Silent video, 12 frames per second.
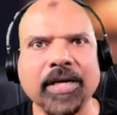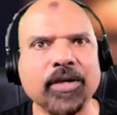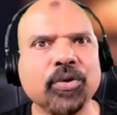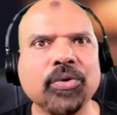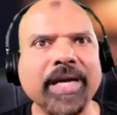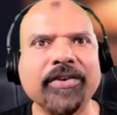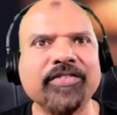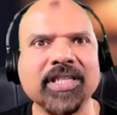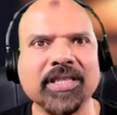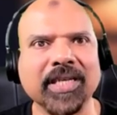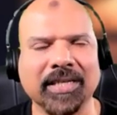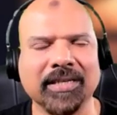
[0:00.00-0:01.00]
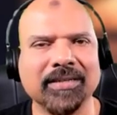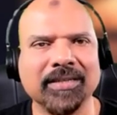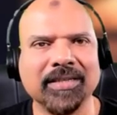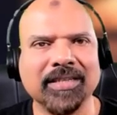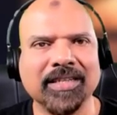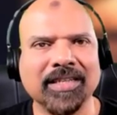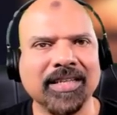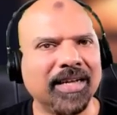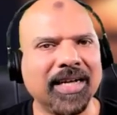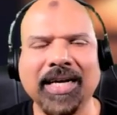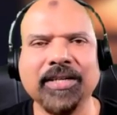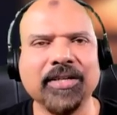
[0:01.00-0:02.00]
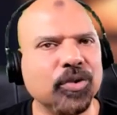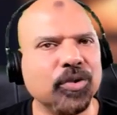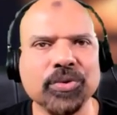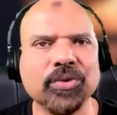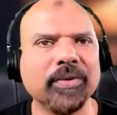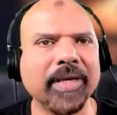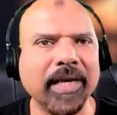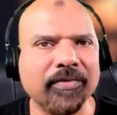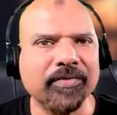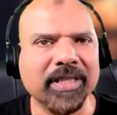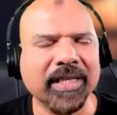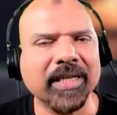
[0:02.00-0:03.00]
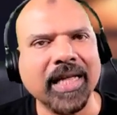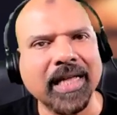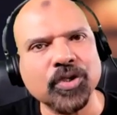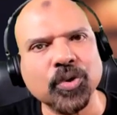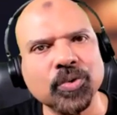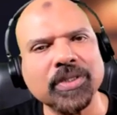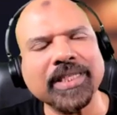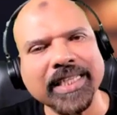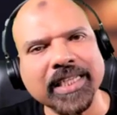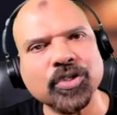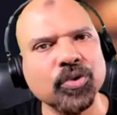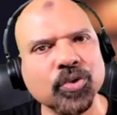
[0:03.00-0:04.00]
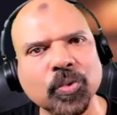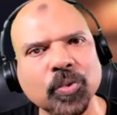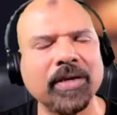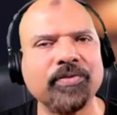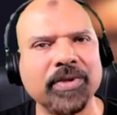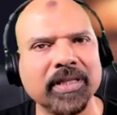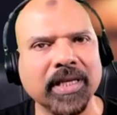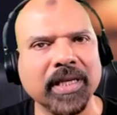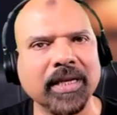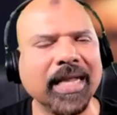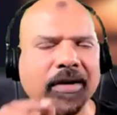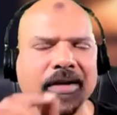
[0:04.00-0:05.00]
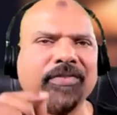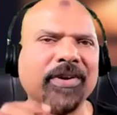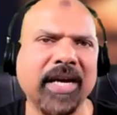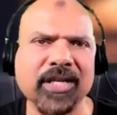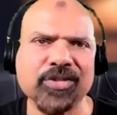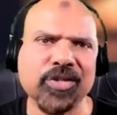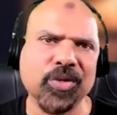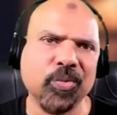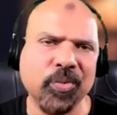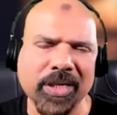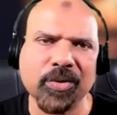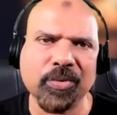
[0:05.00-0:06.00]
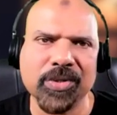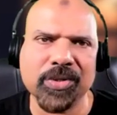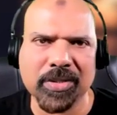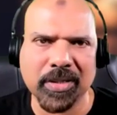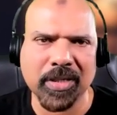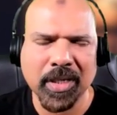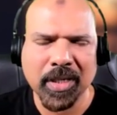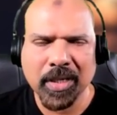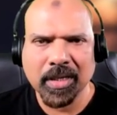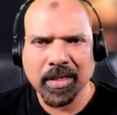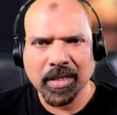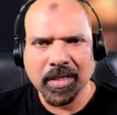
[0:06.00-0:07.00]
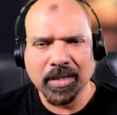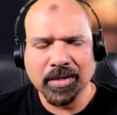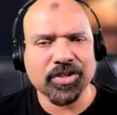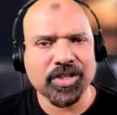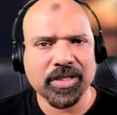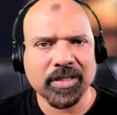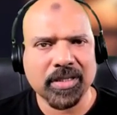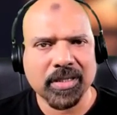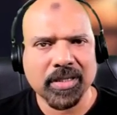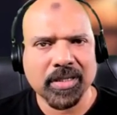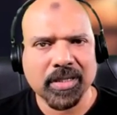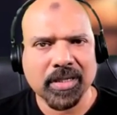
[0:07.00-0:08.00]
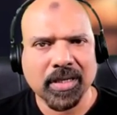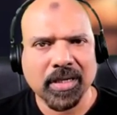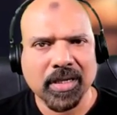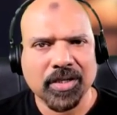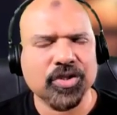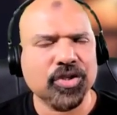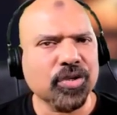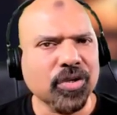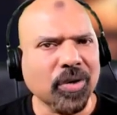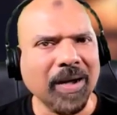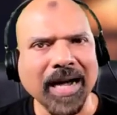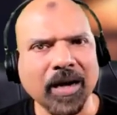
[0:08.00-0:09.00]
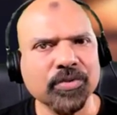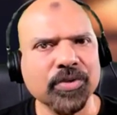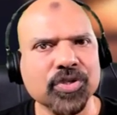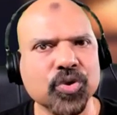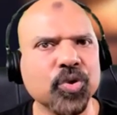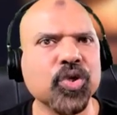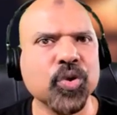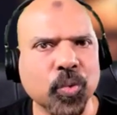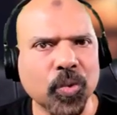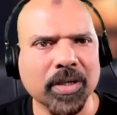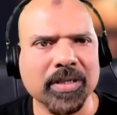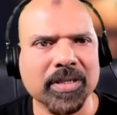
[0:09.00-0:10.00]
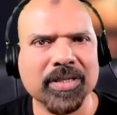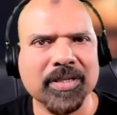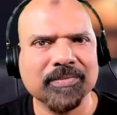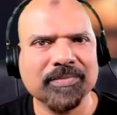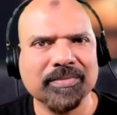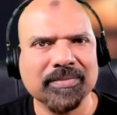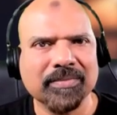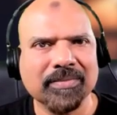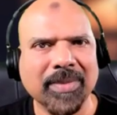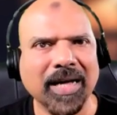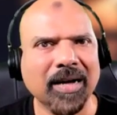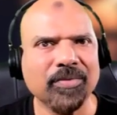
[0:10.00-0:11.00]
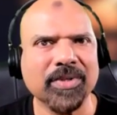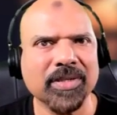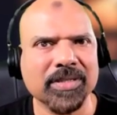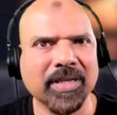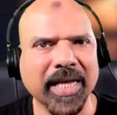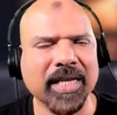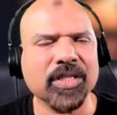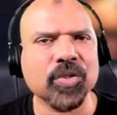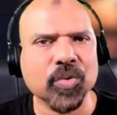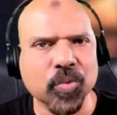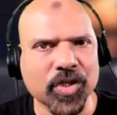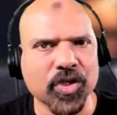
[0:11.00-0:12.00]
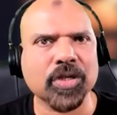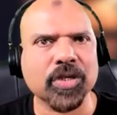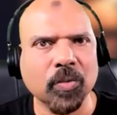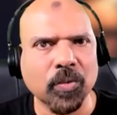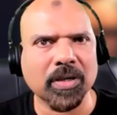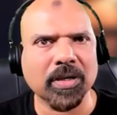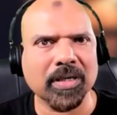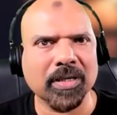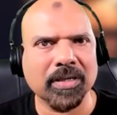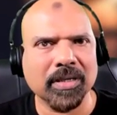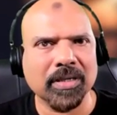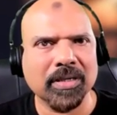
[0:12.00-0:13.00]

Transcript: I don't know everything. I don't know everything, and I don't need to know everything. Now, if I ask you one question, Rashid, do you know how the switch works? How does a switch work?